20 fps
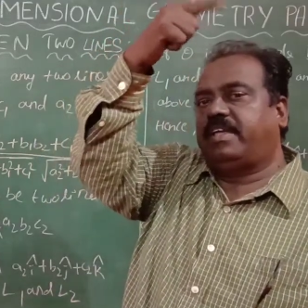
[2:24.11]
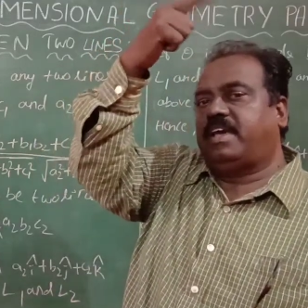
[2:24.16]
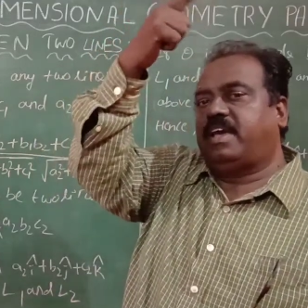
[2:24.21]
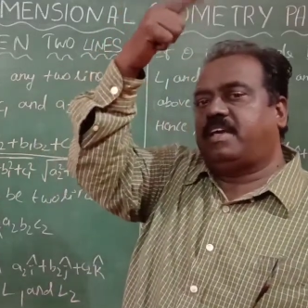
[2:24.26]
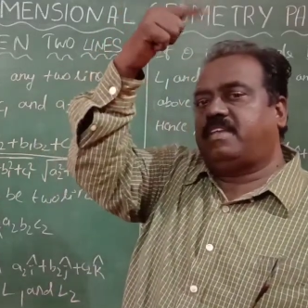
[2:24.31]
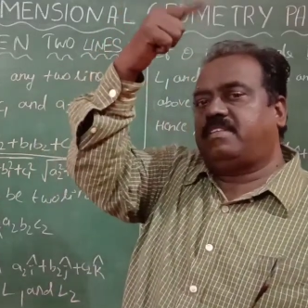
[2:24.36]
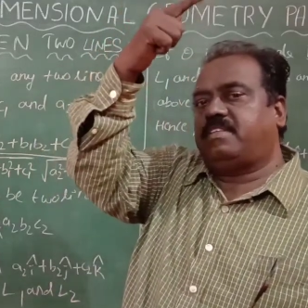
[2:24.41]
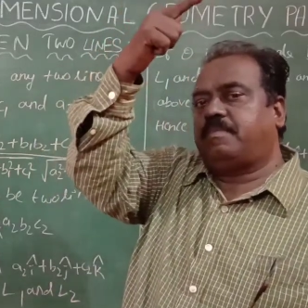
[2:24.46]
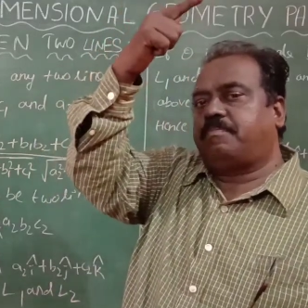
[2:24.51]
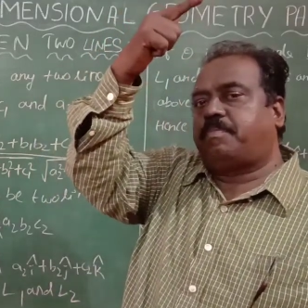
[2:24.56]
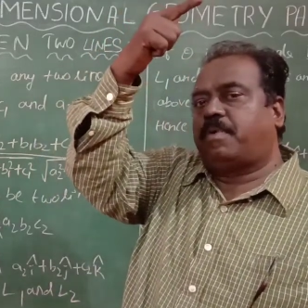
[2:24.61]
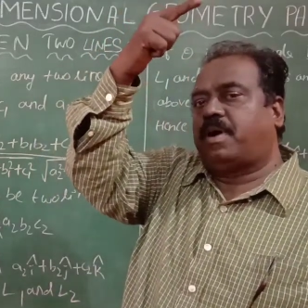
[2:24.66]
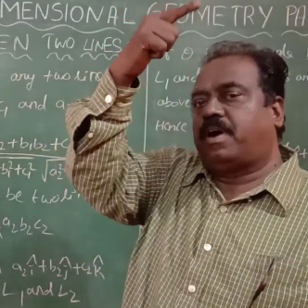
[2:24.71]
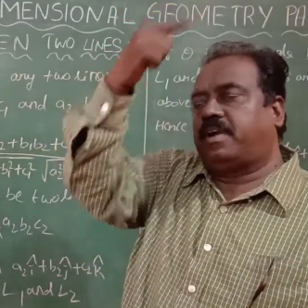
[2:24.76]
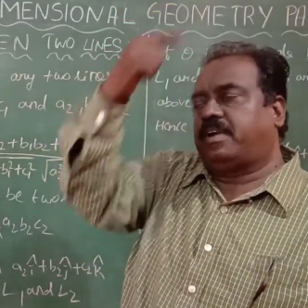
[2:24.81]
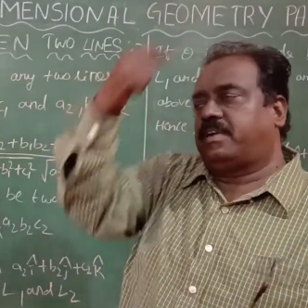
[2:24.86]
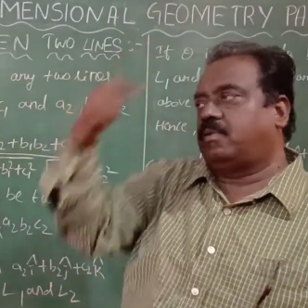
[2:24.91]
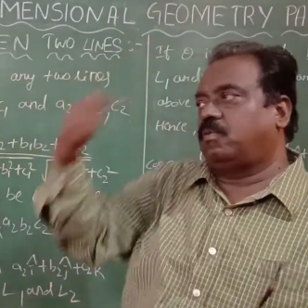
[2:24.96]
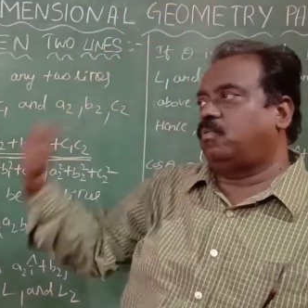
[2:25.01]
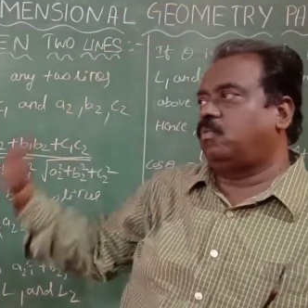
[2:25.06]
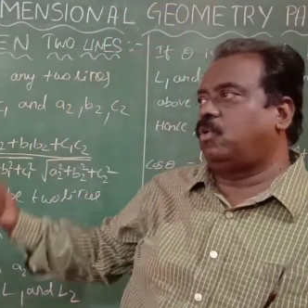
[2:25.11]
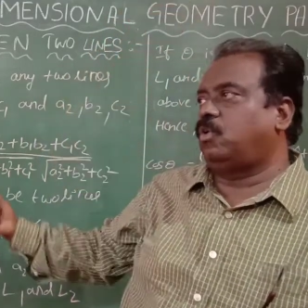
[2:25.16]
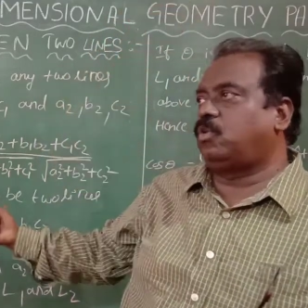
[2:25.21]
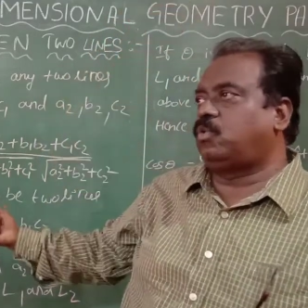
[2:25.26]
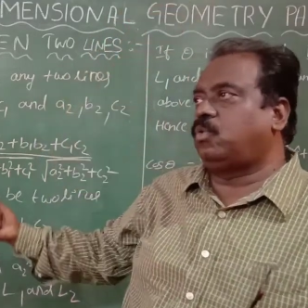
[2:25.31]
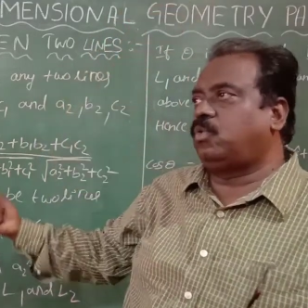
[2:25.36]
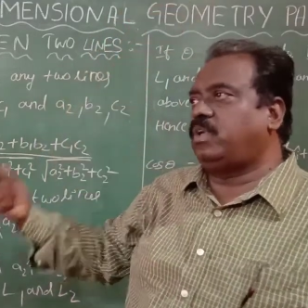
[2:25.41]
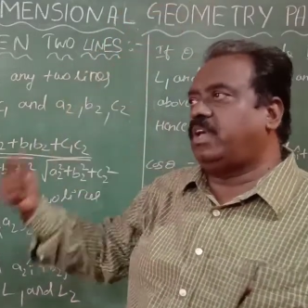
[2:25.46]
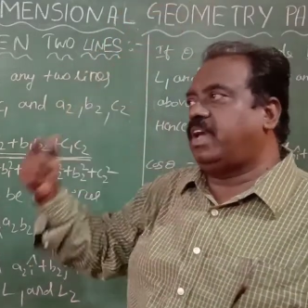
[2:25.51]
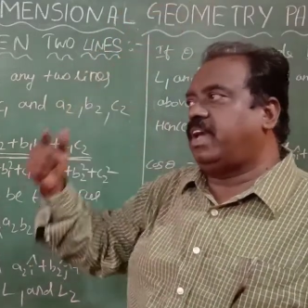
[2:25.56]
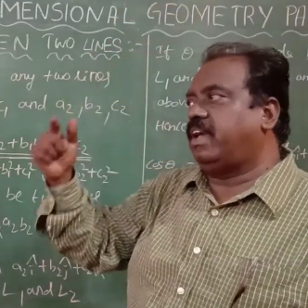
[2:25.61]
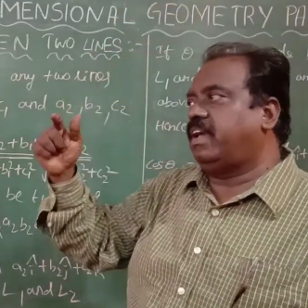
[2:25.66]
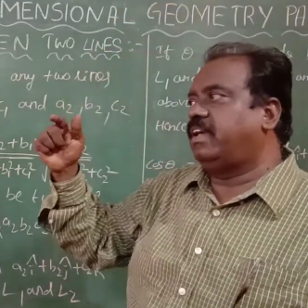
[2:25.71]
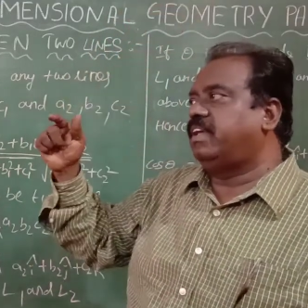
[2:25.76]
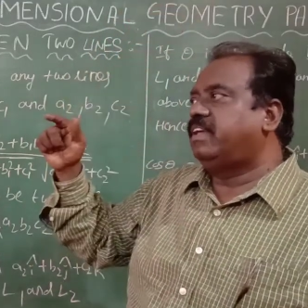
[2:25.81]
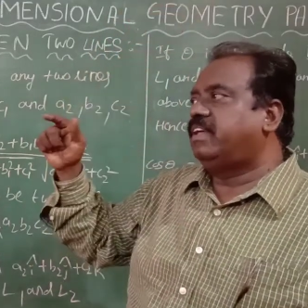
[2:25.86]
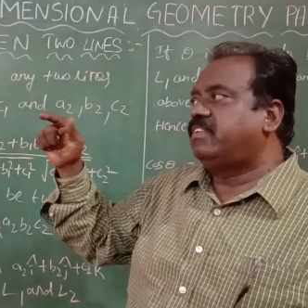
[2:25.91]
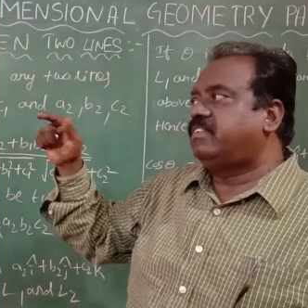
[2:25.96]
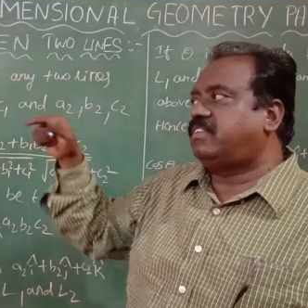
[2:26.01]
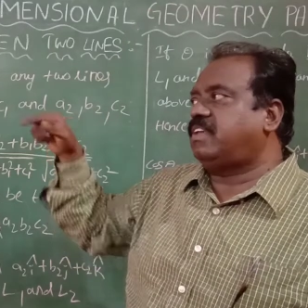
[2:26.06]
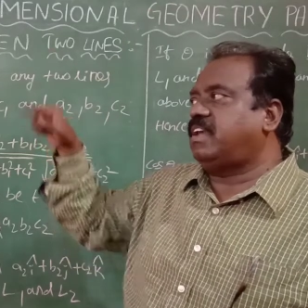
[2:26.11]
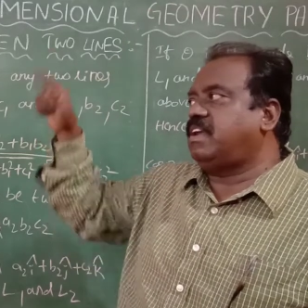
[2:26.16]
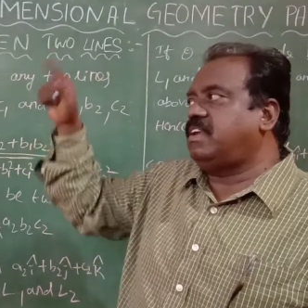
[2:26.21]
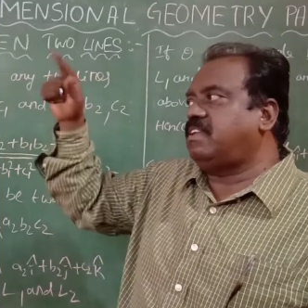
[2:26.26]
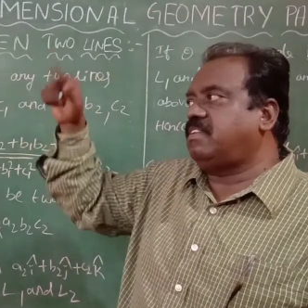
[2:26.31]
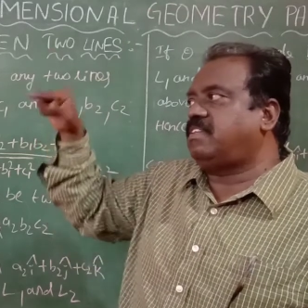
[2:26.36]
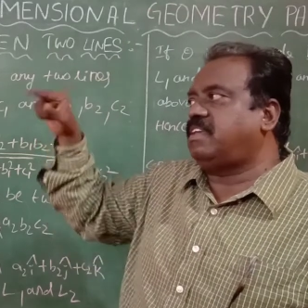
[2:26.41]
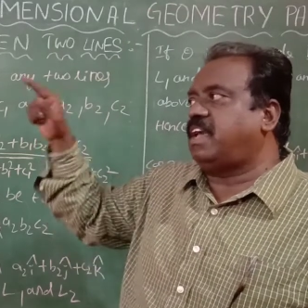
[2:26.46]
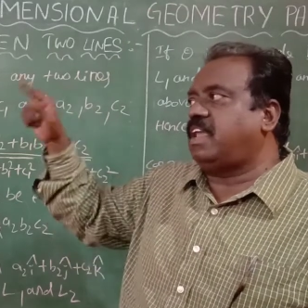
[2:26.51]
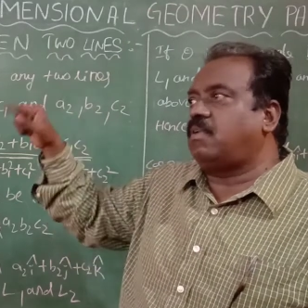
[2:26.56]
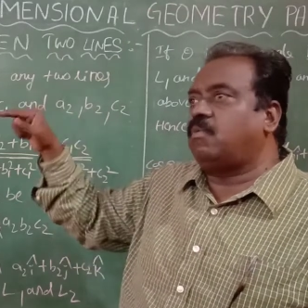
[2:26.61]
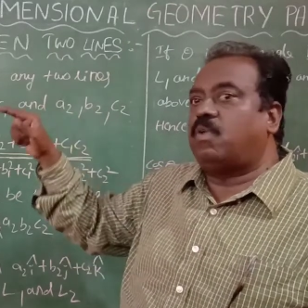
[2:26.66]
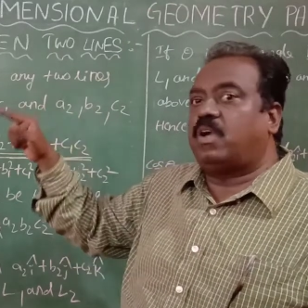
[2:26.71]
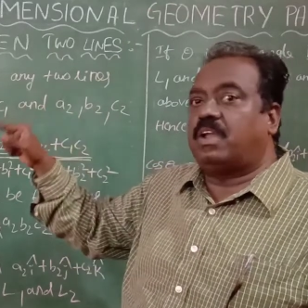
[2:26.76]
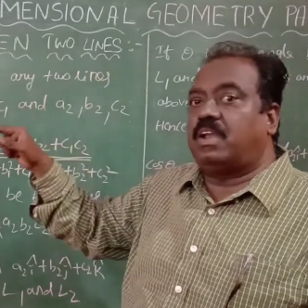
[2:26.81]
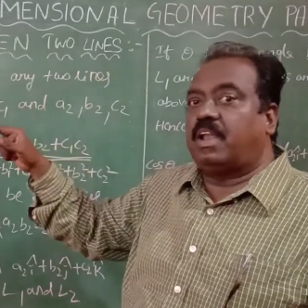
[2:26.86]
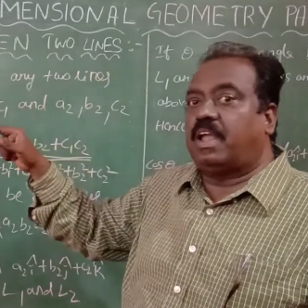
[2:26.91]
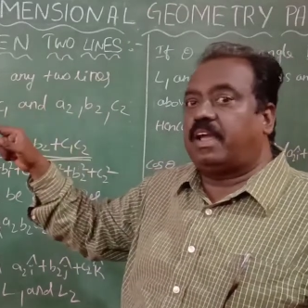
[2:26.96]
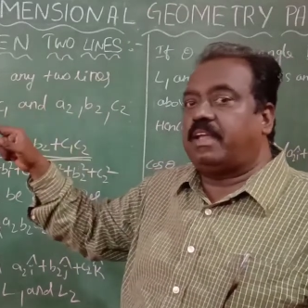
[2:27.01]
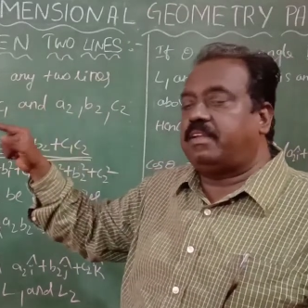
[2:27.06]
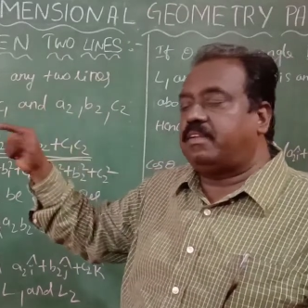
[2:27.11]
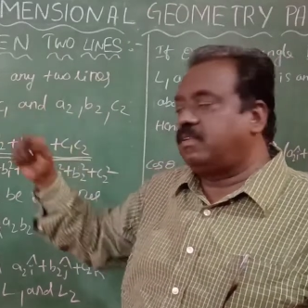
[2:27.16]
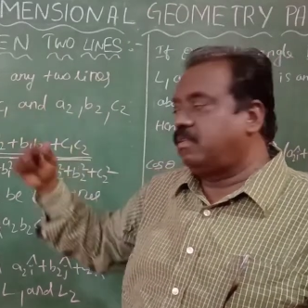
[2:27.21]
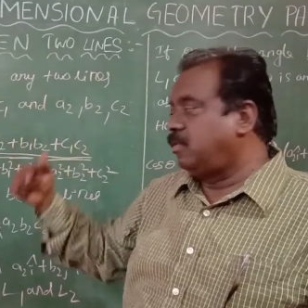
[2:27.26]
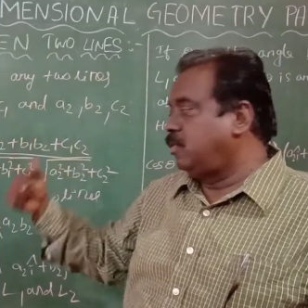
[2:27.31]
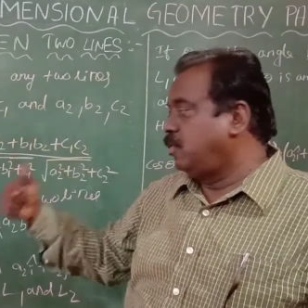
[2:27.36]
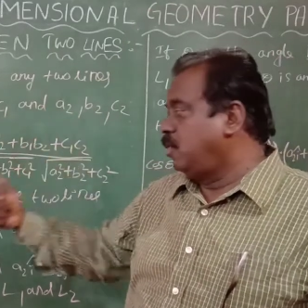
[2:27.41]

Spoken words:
A is a point. O to A. Say it is L1 line.